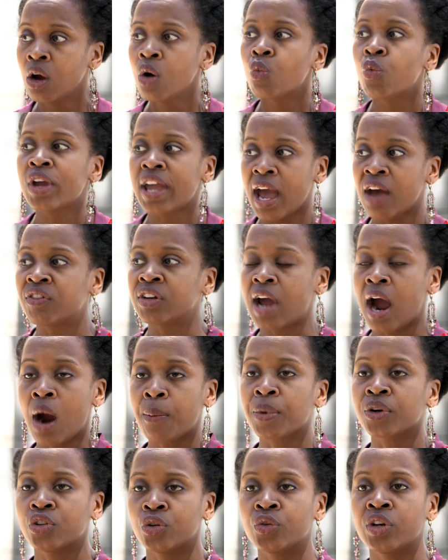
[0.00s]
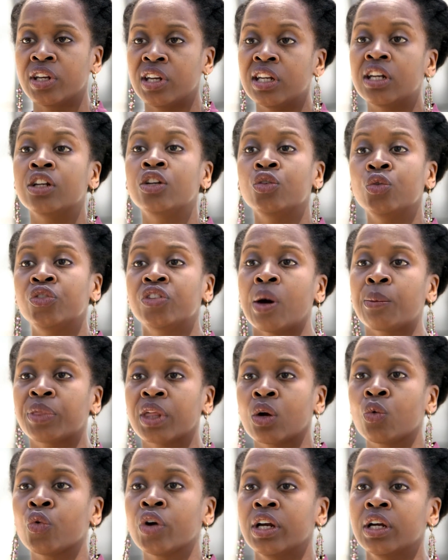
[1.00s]
We have an opportunity to do
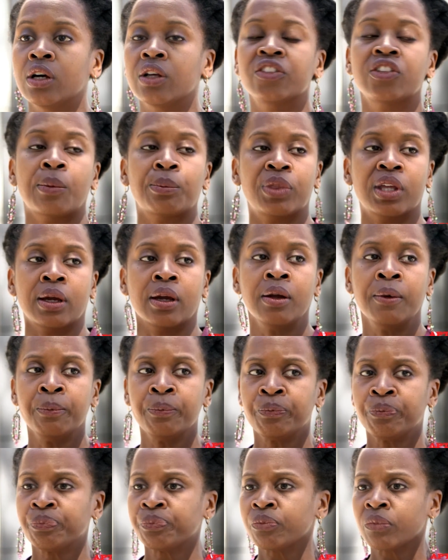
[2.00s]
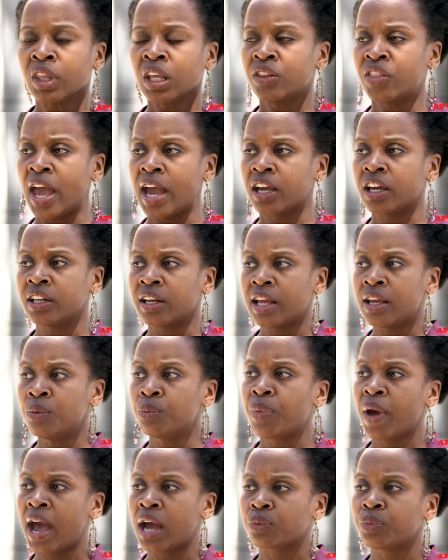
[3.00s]
something real, something that can
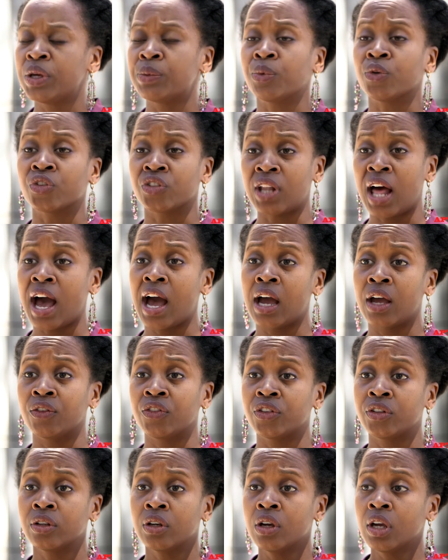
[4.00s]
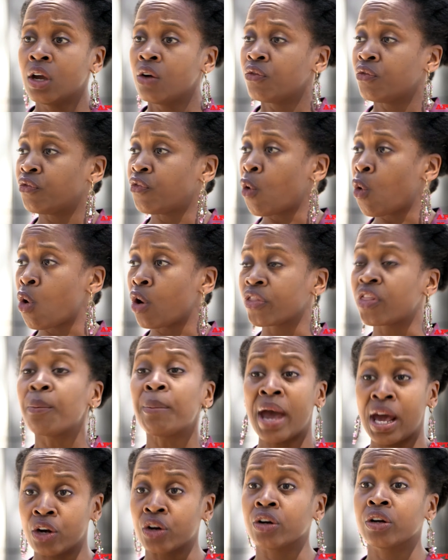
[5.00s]
impact people's lives for the
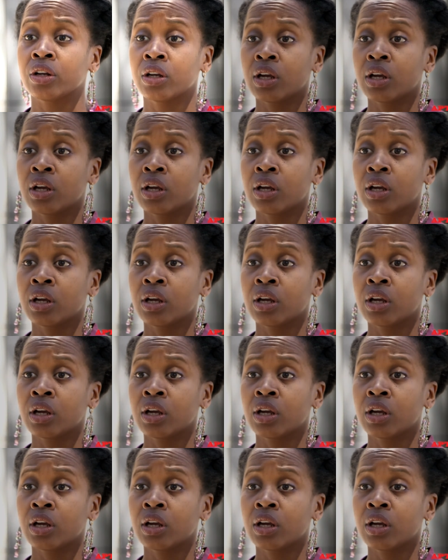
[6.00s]
better.